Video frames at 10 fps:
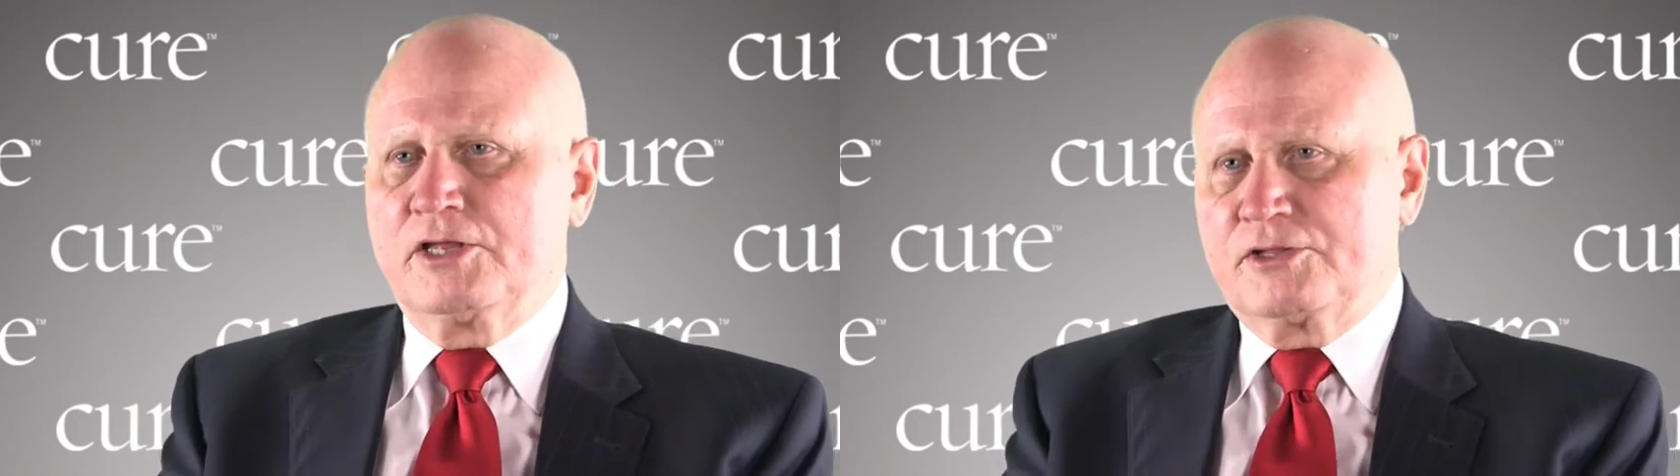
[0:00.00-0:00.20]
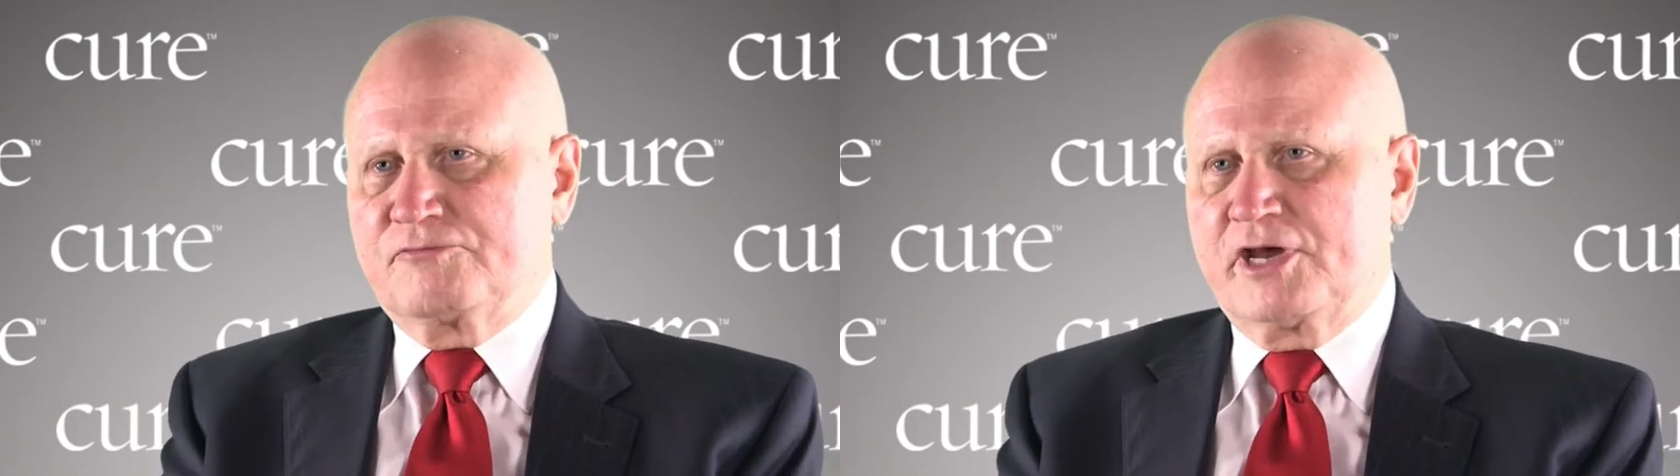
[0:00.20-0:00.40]

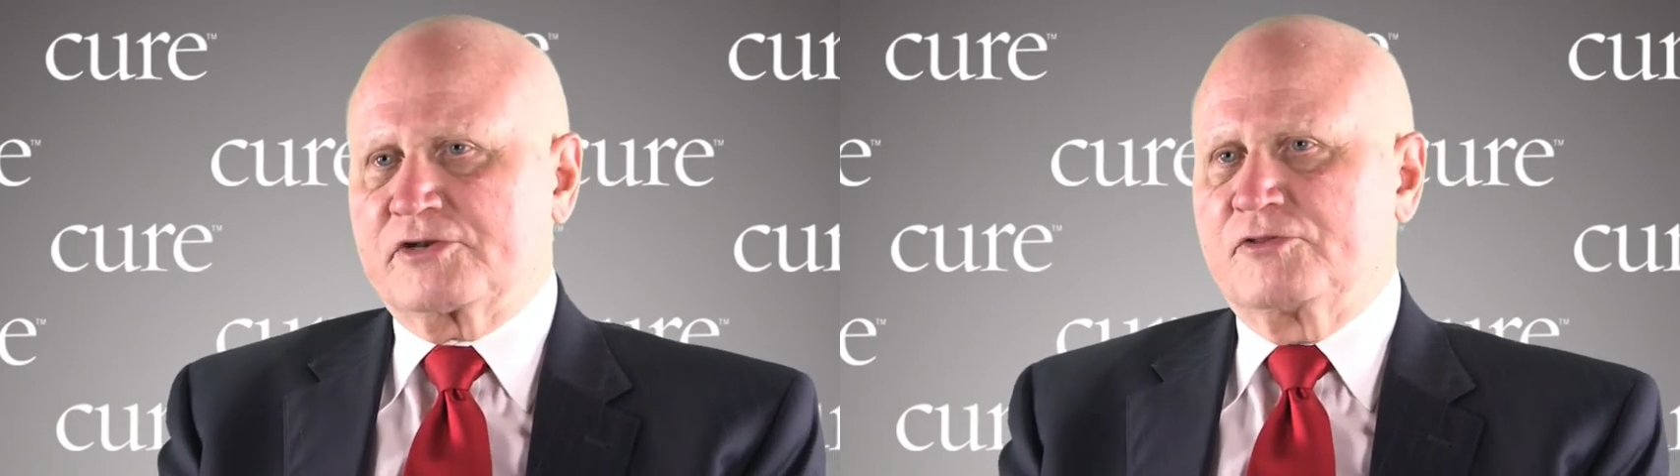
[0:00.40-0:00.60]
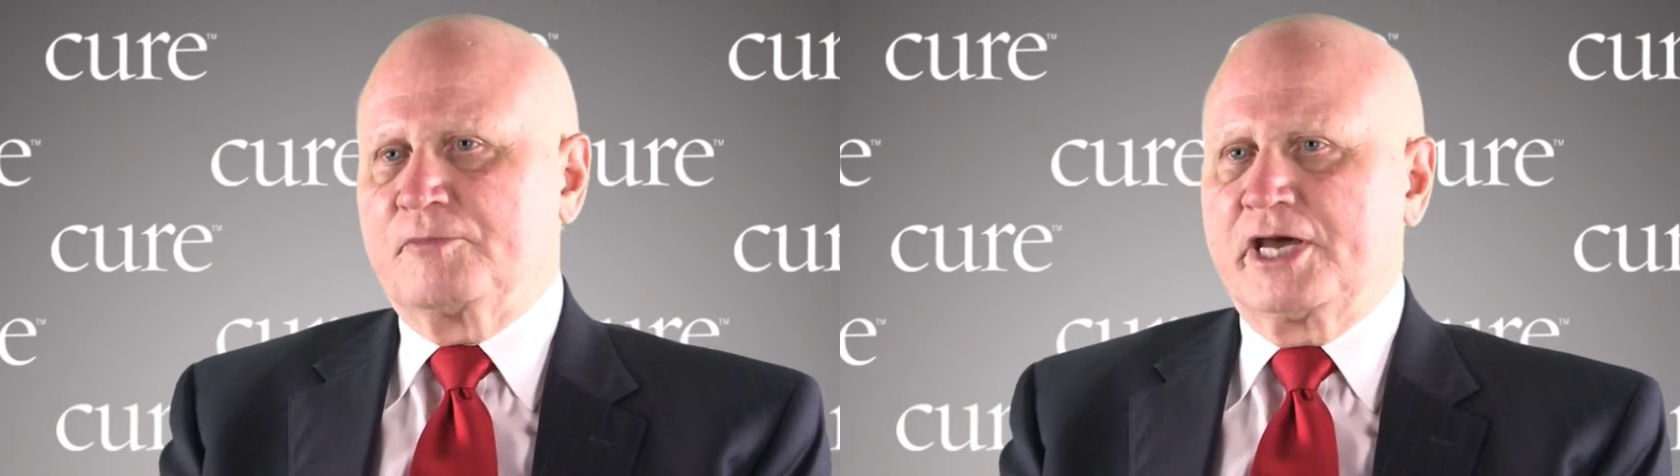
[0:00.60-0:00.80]
The
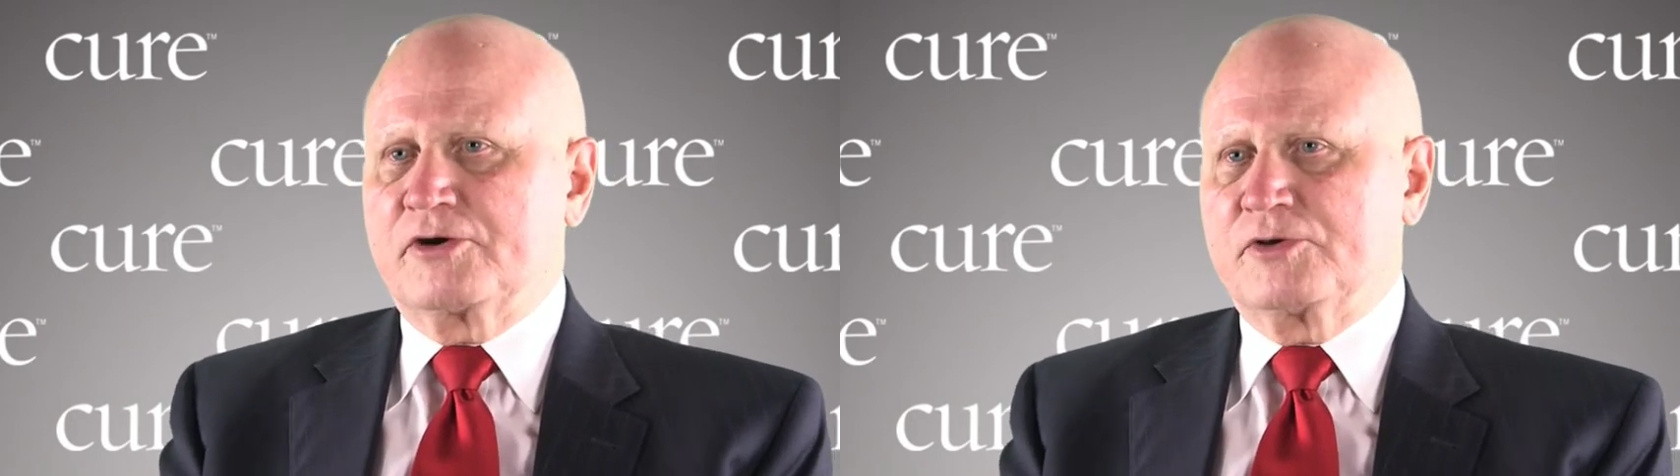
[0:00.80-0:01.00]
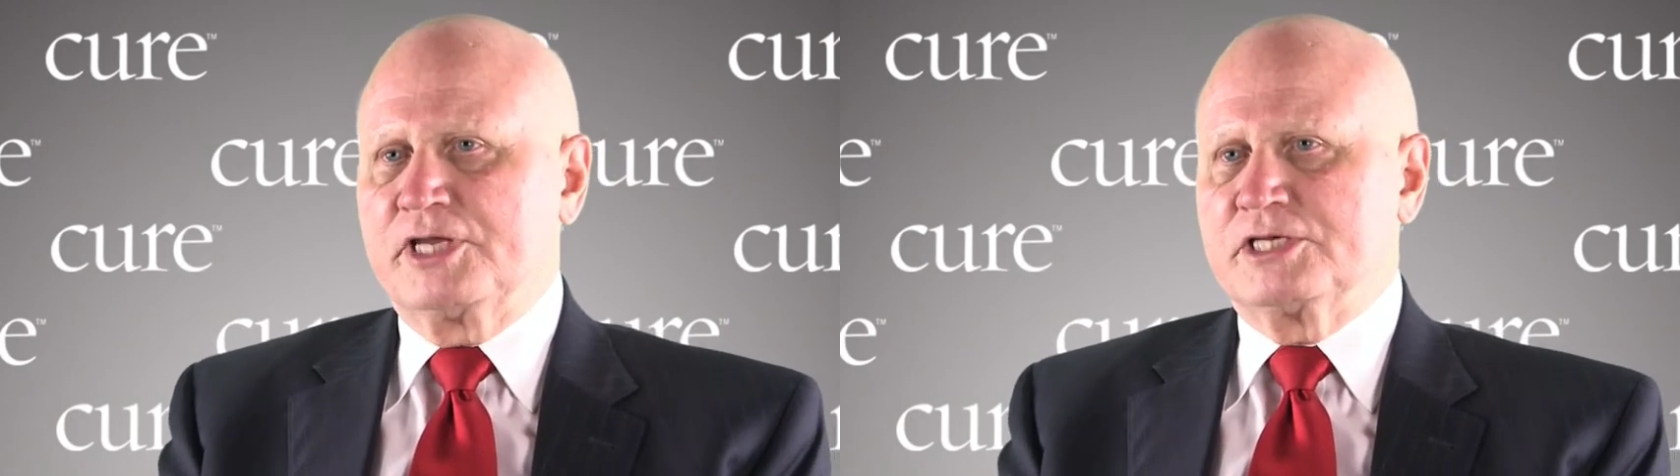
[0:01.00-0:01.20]
fact of the
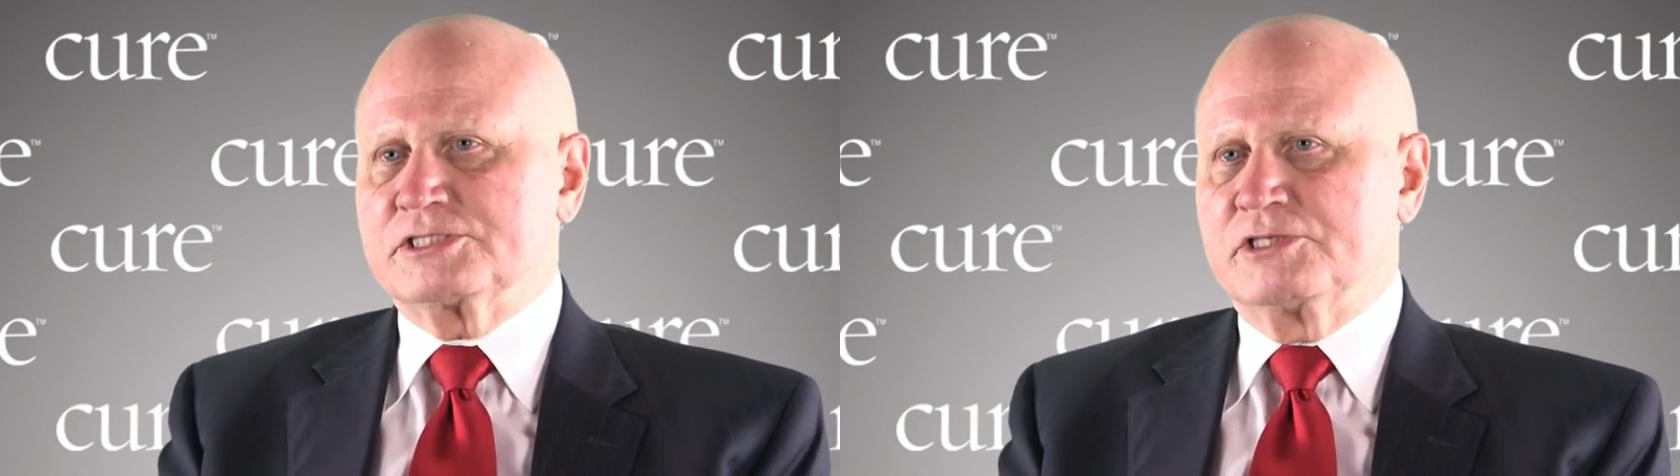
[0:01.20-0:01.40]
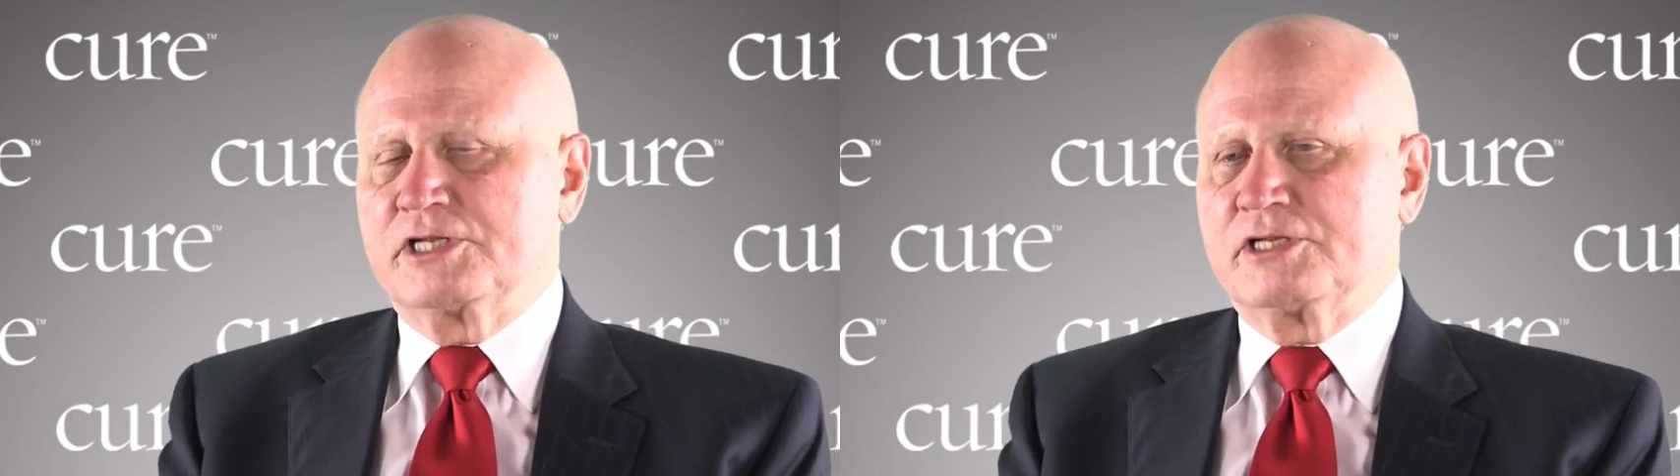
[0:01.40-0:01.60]
matter
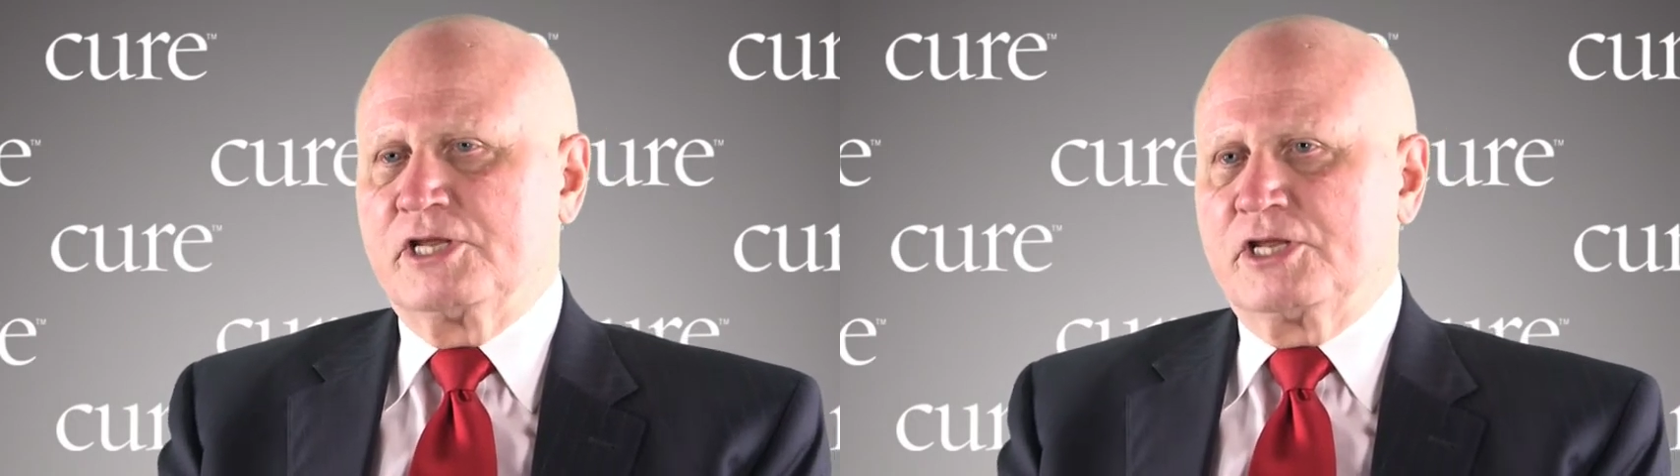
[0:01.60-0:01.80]
is that